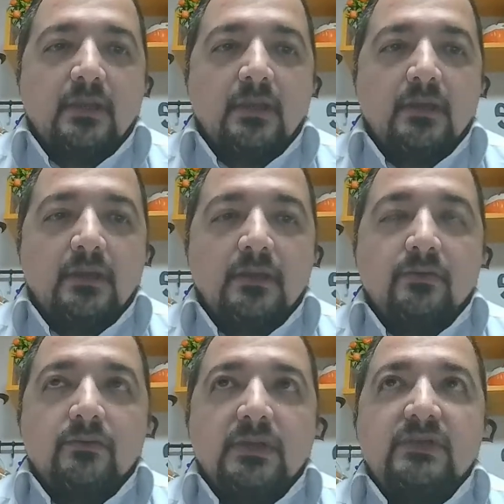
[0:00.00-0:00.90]

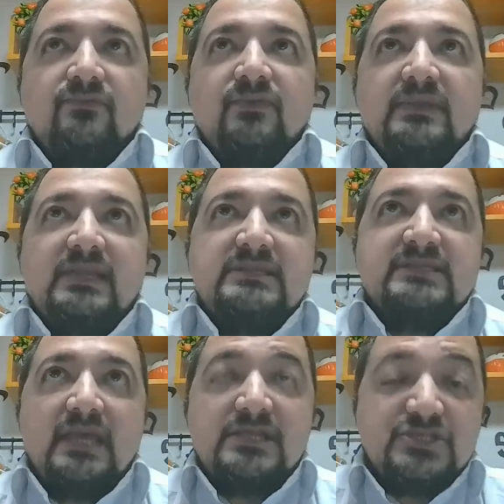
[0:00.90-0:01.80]
If there
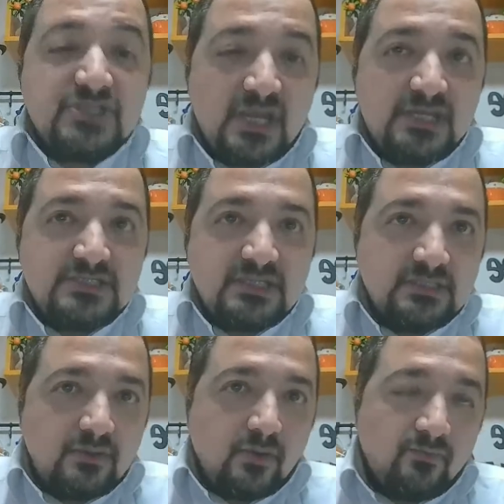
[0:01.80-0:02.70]
is any change
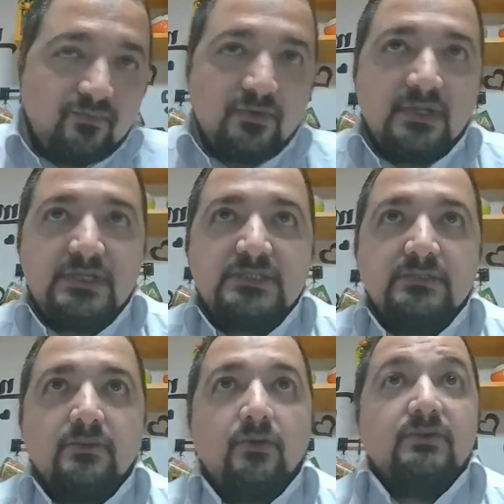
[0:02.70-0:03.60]
in the
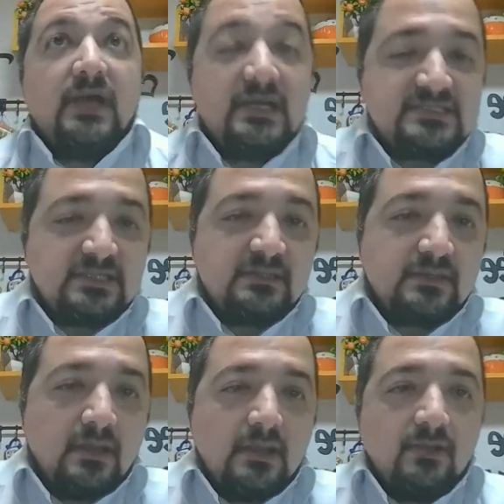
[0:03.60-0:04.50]
configuration or the
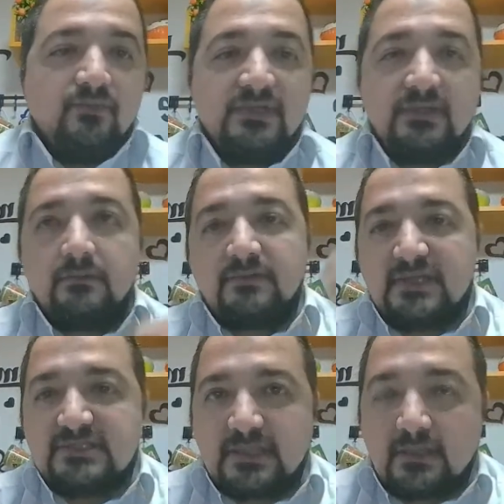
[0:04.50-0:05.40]
asset, we can
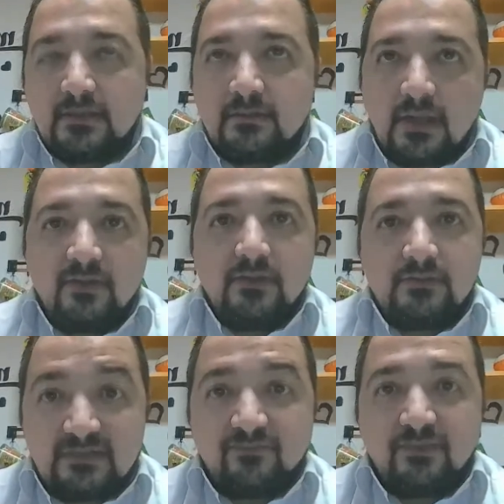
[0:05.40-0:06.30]
raise a
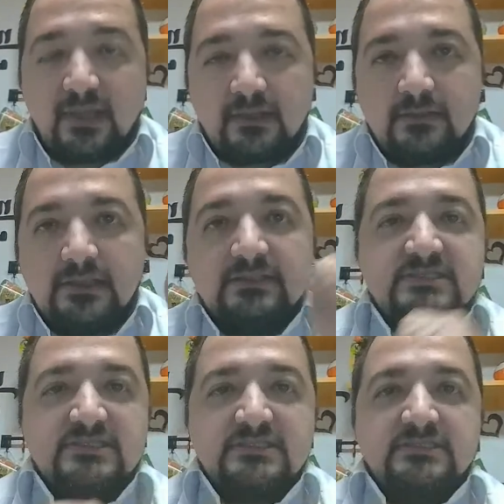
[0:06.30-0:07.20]
red flag in the
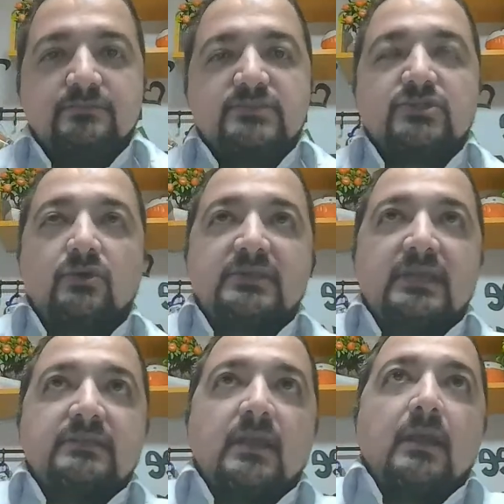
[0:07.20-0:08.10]
system, so
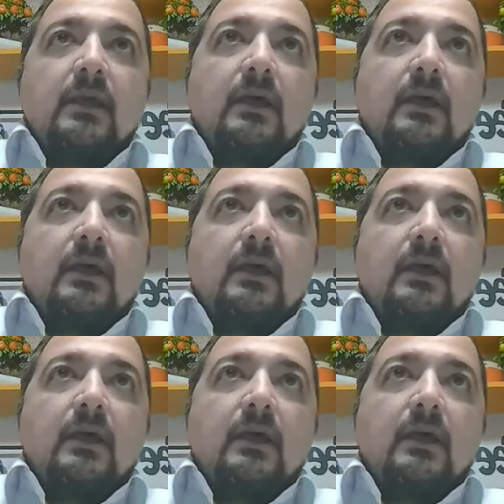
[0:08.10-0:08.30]
that